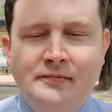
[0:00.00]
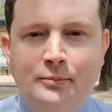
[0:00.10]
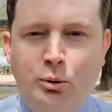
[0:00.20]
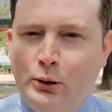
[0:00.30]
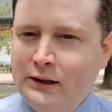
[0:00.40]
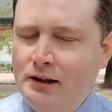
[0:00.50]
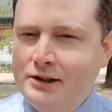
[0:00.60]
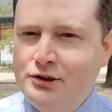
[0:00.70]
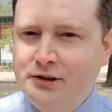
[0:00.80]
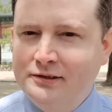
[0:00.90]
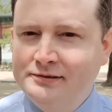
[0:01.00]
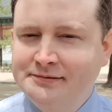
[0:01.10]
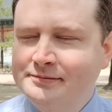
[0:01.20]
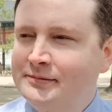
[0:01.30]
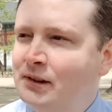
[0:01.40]
Boring lecture?
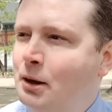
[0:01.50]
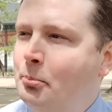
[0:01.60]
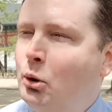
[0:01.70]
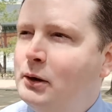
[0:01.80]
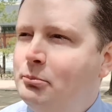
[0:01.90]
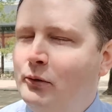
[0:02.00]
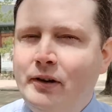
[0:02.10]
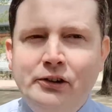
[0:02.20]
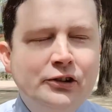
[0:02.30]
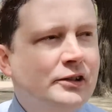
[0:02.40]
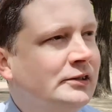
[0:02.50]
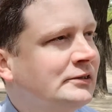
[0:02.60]
Boring professor?